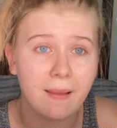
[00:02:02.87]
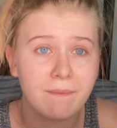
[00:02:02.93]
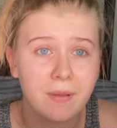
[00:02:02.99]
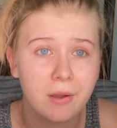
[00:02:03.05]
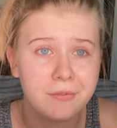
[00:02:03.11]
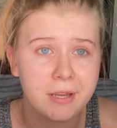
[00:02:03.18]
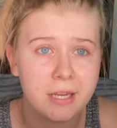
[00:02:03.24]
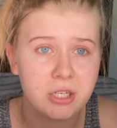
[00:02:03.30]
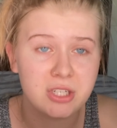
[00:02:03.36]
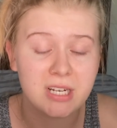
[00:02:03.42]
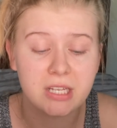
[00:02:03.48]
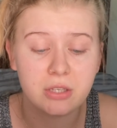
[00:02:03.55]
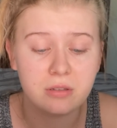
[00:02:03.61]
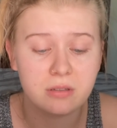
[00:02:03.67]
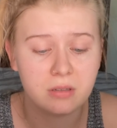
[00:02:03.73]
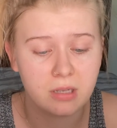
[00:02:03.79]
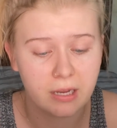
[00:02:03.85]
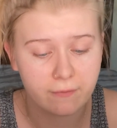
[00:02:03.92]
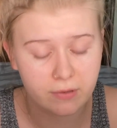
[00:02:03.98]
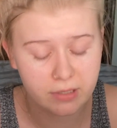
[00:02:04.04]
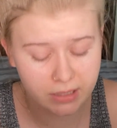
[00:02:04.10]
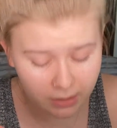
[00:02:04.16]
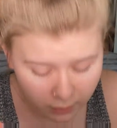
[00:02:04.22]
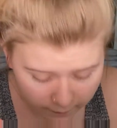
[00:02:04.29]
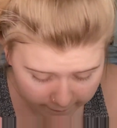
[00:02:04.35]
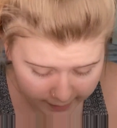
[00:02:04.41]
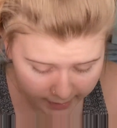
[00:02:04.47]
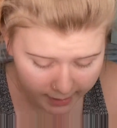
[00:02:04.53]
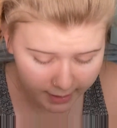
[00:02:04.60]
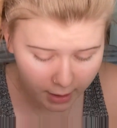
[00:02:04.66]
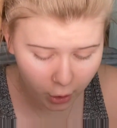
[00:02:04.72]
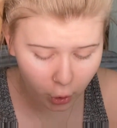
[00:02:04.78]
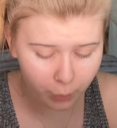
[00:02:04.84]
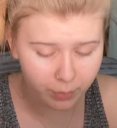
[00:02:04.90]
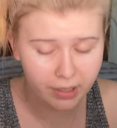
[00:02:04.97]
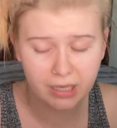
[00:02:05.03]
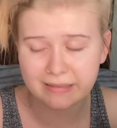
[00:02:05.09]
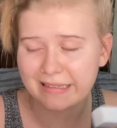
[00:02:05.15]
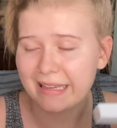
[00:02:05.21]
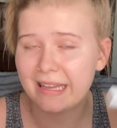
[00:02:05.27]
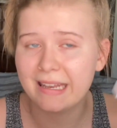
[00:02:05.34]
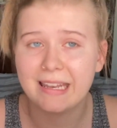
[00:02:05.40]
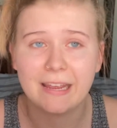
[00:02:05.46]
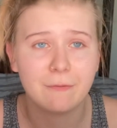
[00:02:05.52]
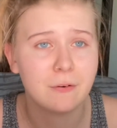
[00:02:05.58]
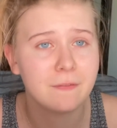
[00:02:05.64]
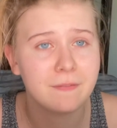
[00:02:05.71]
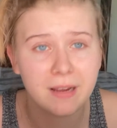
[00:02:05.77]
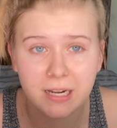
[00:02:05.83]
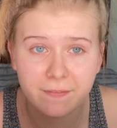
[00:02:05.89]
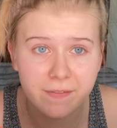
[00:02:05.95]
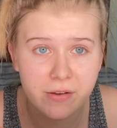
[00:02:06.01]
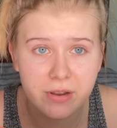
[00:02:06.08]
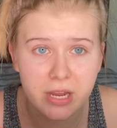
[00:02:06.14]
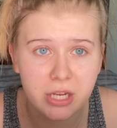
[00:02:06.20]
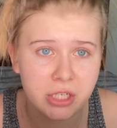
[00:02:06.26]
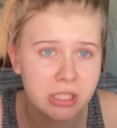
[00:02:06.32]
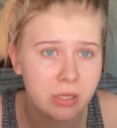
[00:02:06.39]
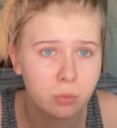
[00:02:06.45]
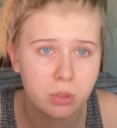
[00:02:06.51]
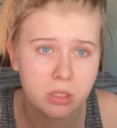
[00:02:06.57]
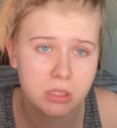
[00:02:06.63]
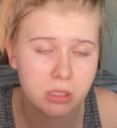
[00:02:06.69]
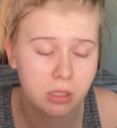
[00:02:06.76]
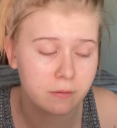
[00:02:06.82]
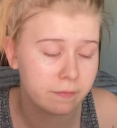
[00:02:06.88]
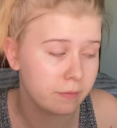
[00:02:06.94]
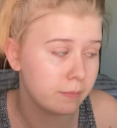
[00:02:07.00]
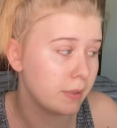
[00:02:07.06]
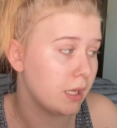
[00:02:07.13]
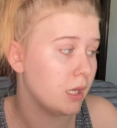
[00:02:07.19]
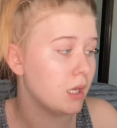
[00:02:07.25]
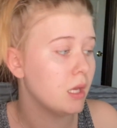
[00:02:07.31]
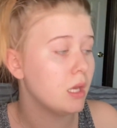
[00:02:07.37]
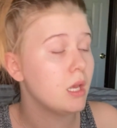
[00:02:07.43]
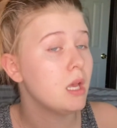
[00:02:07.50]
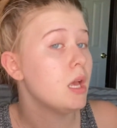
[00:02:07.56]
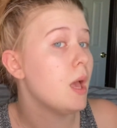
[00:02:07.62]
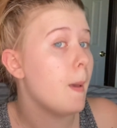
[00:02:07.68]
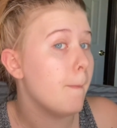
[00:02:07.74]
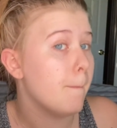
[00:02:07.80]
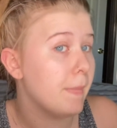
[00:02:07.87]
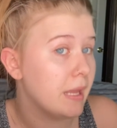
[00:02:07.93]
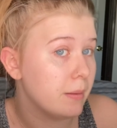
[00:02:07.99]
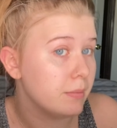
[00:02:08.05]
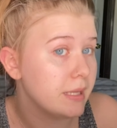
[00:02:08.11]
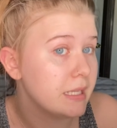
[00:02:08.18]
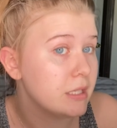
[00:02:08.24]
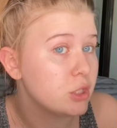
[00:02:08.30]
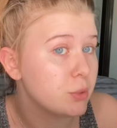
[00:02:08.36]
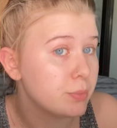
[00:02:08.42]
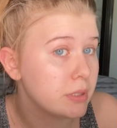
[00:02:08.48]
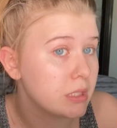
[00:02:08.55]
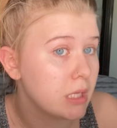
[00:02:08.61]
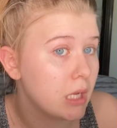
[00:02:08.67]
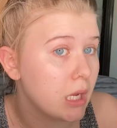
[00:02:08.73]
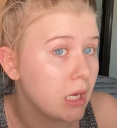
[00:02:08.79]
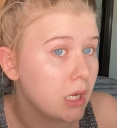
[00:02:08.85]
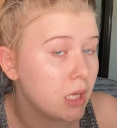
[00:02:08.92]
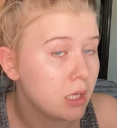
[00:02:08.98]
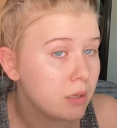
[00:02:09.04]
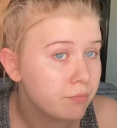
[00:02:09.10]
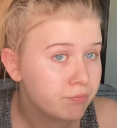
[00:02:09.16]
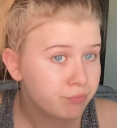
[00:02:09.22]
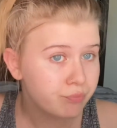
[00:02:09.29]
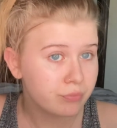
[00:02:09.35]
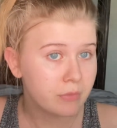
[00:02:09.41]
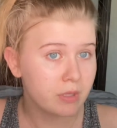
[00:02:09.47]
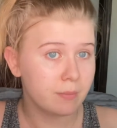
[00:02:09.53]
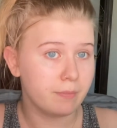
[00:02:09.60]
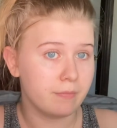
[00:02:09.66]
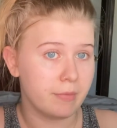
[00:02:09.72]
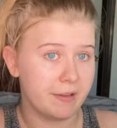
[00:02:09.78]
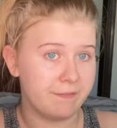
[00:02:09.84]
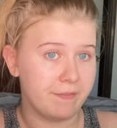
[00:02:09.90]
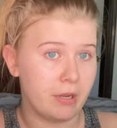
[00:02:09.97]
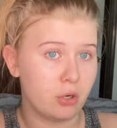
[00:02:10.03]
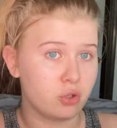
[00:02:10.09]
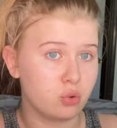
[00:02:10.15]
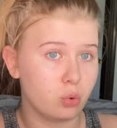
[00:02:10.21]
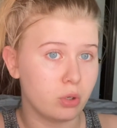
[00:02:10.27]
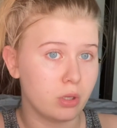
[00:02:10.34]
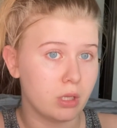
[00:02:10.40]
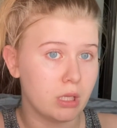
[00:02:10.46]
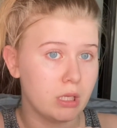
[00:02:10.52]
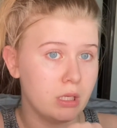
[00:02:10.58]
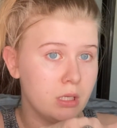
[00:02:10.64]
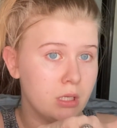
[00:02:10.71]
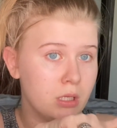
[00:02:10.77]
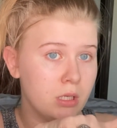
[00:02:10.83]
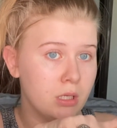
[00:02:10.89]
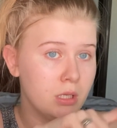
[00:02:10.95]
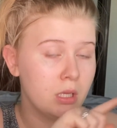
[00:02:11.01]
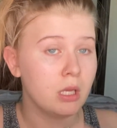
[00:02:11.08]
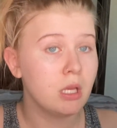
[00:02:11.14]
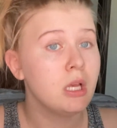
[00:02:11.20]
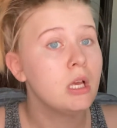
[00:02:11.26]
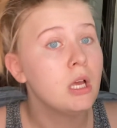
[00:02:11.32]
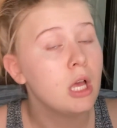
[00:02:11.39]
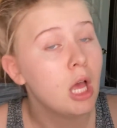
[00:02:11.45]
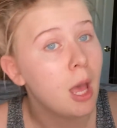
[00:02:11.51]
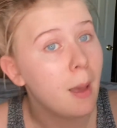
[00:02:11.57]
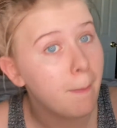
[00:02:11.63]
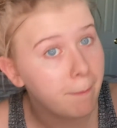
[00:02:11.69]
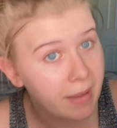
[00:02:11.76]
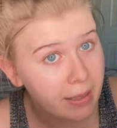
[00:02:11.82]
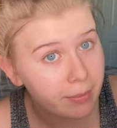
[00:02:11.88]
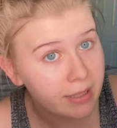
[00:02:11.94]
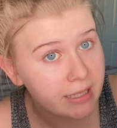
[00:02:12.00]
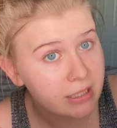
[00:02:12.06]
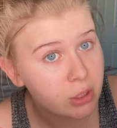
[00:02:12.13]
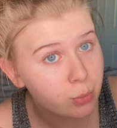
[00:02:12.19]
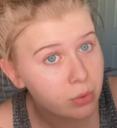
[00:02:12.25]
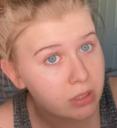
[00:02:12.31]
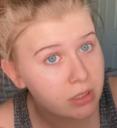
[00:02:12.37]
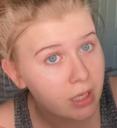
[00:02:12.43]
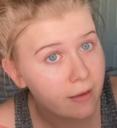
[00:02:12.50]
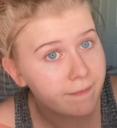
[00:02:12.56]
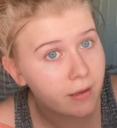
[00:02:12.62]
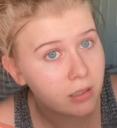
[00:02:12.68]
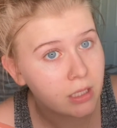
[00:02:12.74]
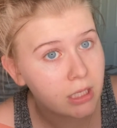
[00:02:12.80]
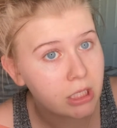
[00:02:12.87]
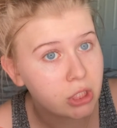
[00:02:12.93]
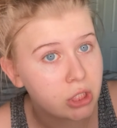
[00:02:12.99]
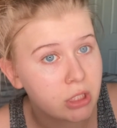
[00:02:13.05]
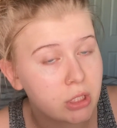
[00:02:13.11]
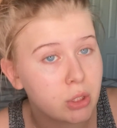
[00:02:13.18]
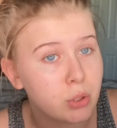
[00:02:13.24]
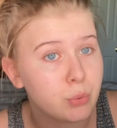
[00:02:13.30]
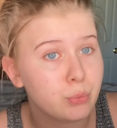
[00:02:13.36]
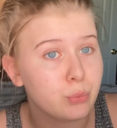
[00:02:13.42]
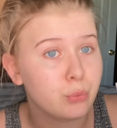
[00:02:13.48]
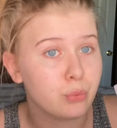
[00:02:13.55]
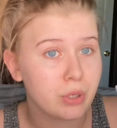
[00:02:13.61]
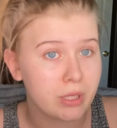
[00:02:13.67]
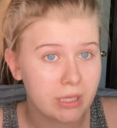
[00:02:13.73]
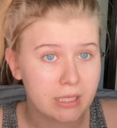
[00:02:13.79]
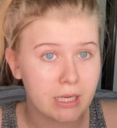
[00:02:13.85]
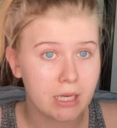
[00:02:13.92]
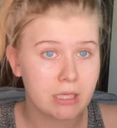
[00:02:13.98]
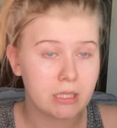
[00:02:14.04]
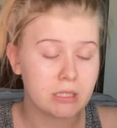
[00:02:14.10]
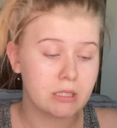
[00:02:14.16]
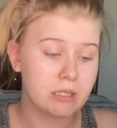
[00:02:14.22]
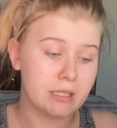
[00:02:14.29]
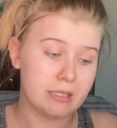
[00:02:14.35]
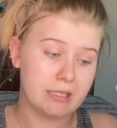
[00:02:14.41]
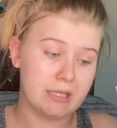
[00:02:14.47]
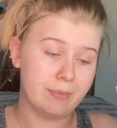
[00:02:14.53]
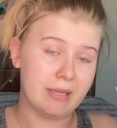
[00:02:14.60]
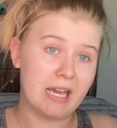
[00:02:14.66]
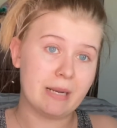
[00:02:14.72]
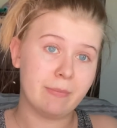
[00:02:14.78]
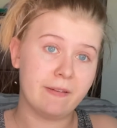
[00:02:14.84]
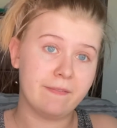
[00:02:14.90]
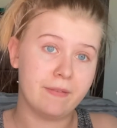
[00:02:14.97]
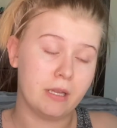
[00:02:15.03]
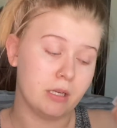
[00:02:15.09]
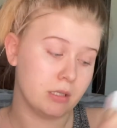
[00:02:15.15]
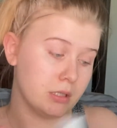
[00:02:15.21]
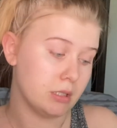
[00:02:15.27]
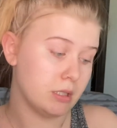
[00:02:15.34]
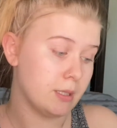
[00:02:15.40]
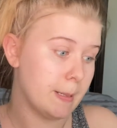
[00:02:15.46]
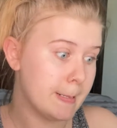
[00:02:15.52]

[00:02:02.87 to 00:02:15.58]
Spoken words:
foundation I use in every single video because I can never find a foundation that works good for me. Maybelline Superstay. My finger's oily. Maybelline Superstay foundation. Really nice. It's slipping out of my fingers.